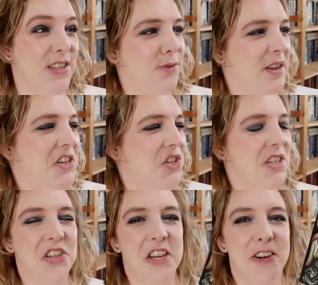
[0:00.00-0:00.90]
to finish
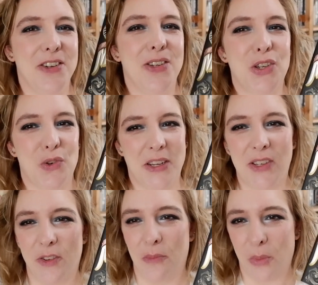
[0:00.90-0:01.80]
this year is the
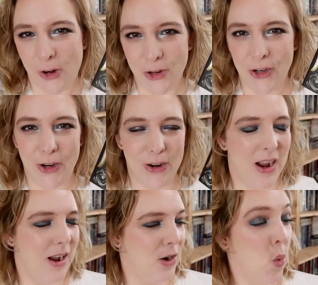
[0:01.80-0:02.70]
Strings of Murder
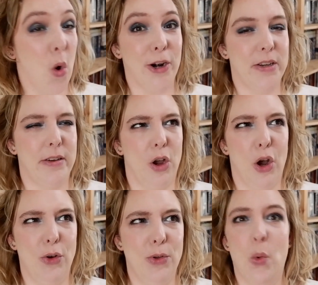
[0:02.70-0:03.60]

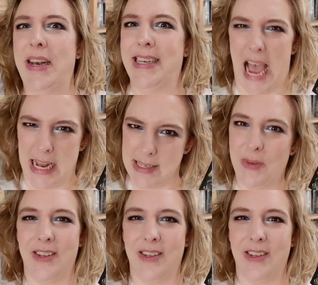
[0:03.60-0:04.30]
quintet,